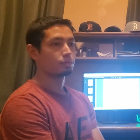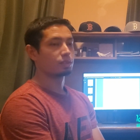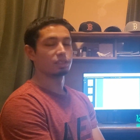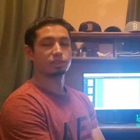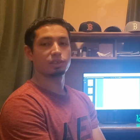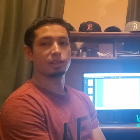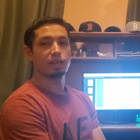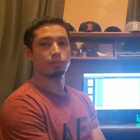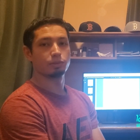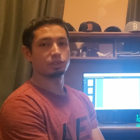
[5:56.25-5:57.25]
That's on
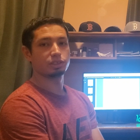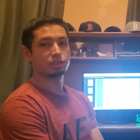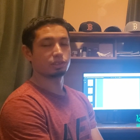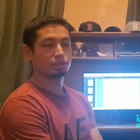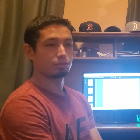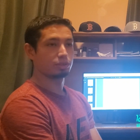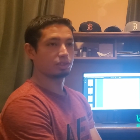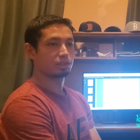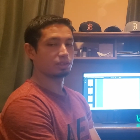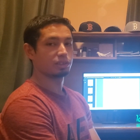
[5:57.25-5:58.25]
average 30 minutes a